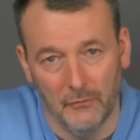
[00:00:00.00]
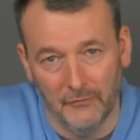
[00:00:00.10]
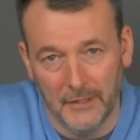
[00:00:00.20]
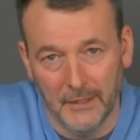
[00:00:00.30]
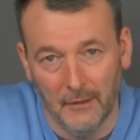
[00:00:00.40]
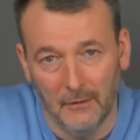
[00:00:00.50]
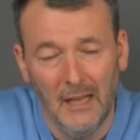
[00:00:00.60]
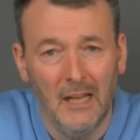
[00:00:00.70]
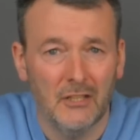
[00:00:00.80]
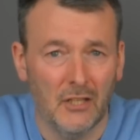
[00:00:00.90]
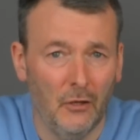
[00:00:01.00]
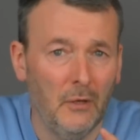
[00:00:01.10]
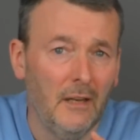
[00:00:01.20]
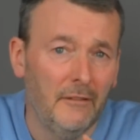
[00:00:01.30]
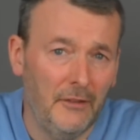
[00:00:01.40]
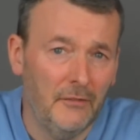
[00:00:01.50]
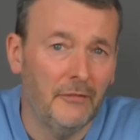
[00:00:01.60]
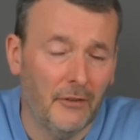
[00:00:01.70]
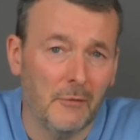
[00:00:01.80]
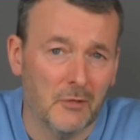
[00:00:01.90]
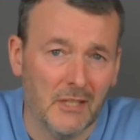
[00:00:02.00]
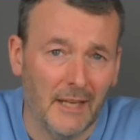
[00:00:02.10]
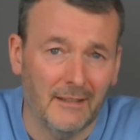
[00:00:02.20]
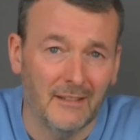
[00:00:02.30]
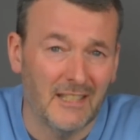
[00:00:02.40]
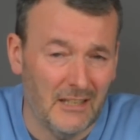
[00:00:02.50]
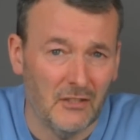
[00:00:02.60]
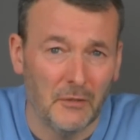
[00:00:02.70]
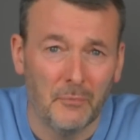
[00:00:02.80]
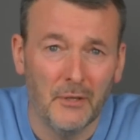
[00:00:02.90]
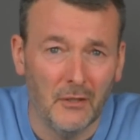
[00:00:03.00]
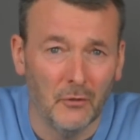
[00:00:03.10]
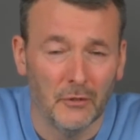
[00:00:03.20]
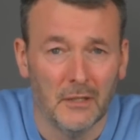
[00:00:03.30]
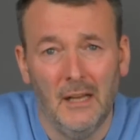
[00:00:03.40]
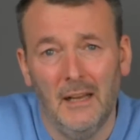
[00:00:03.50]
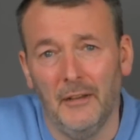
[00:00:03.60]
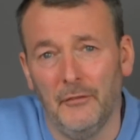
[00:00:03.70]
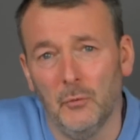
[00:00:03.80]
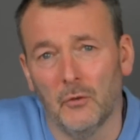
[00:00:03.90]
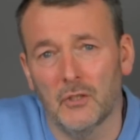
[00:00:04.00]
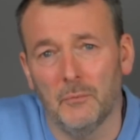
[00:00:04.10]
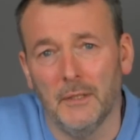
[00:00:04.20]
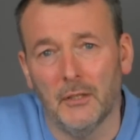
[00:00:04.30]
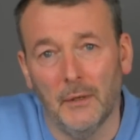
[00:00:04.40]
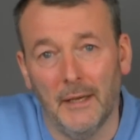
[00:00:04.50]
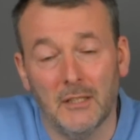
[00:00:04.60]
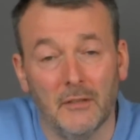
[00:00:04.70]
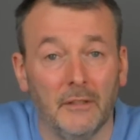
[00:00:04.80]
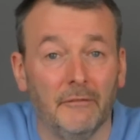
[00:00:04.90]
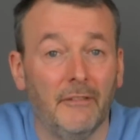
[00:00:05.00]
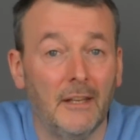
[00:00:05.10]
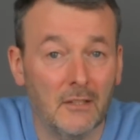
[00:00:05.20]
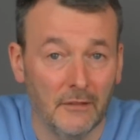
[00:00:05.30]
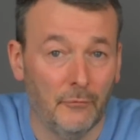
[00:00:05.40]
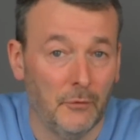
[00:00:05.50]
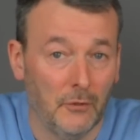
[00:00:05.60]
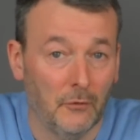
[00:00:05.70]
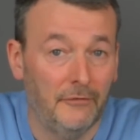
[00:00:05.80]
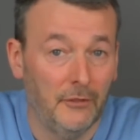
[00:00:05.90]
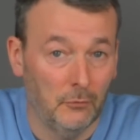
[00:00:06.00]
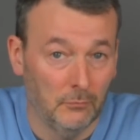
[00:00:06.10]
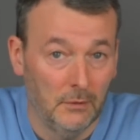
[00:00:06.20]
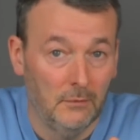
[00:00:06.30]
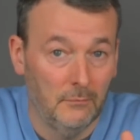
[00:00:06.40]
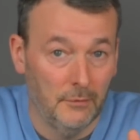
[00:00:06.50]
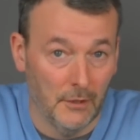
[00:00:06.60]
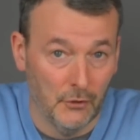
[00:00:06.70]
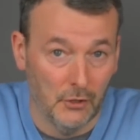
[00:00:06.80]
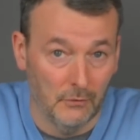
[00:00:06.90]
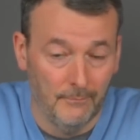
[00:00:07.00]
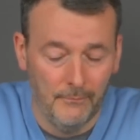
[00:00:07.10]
video. So 50 frames a second is actually pretty good if you want to be creative and inventive with your film production.